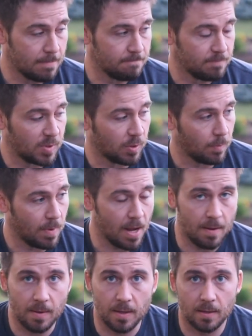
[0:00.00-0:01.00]
So
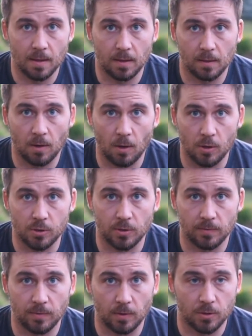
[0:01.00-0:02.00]
maybe the larger
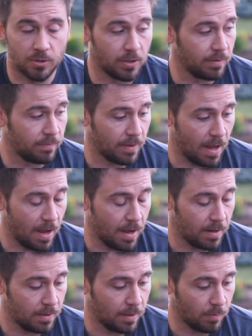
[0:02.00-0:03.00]
version of that
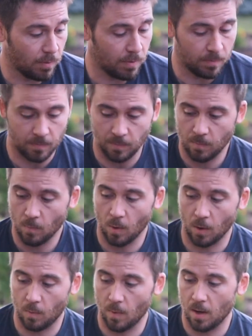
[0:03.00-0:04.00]
would
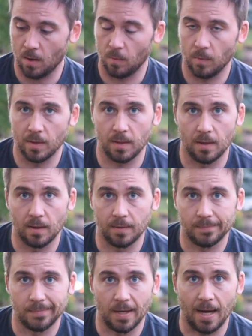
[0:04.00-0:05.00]
work well with
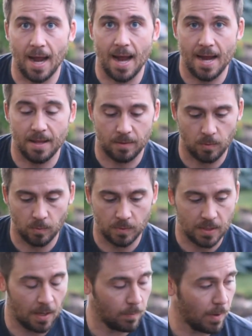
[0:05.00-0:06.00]
like an 8 through
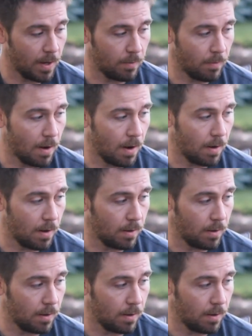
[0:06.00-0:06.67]
10 weight rod.